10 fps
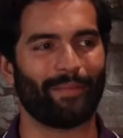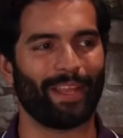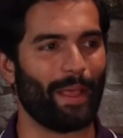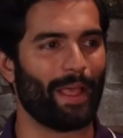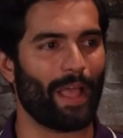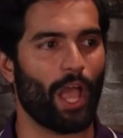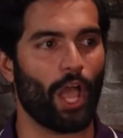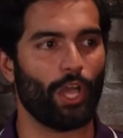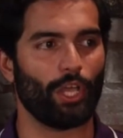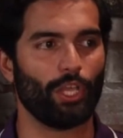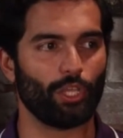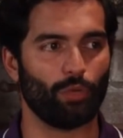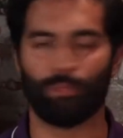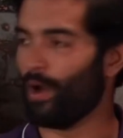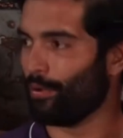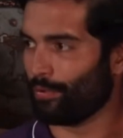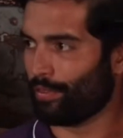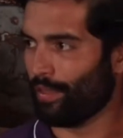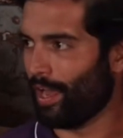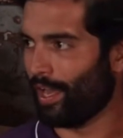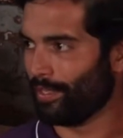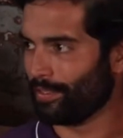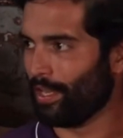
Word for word: I mean, you both. Uh,